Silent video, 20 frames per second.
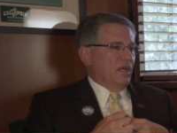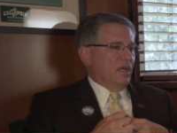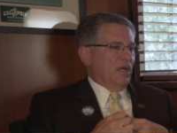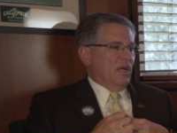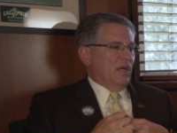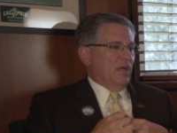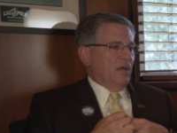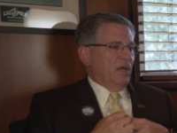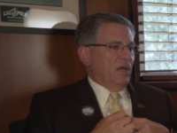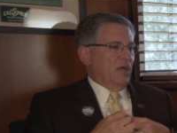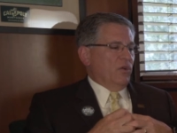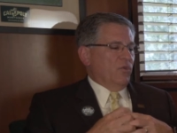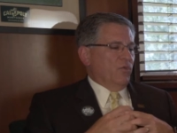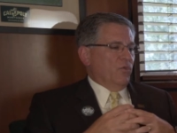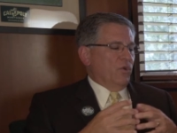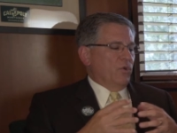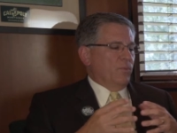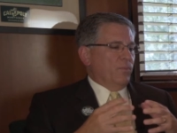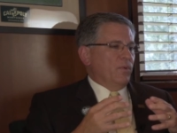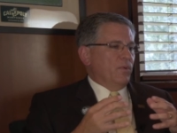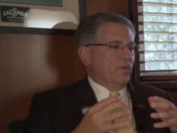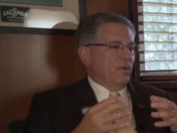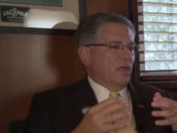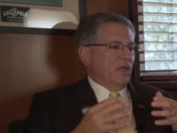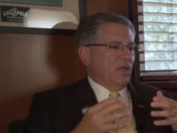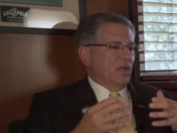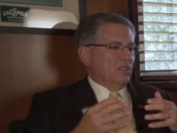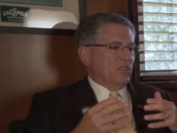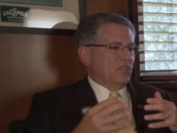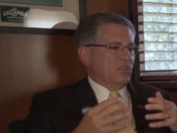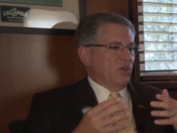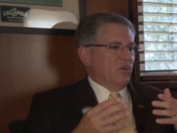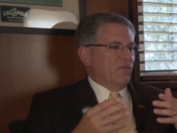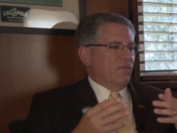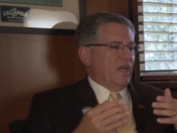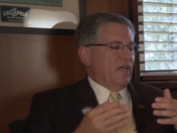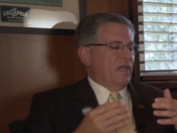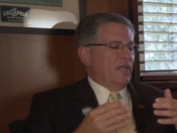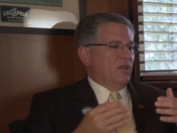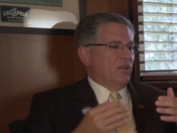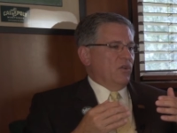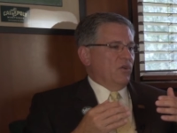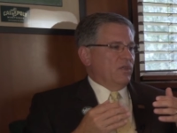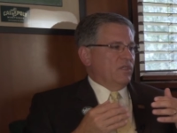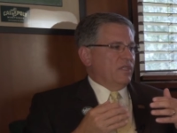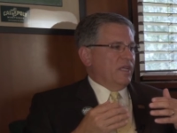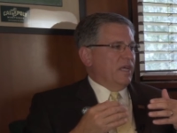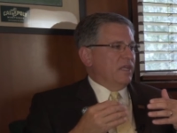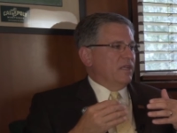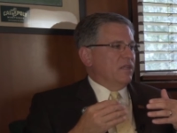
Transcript: a group surveyed and looked